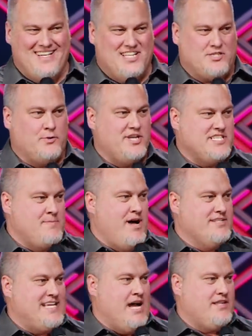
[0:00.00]
that's a really
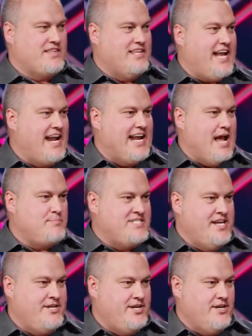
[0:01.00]
small town. Like the dating app
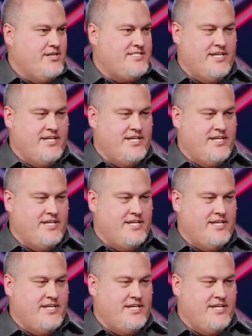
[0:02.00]
Tinder,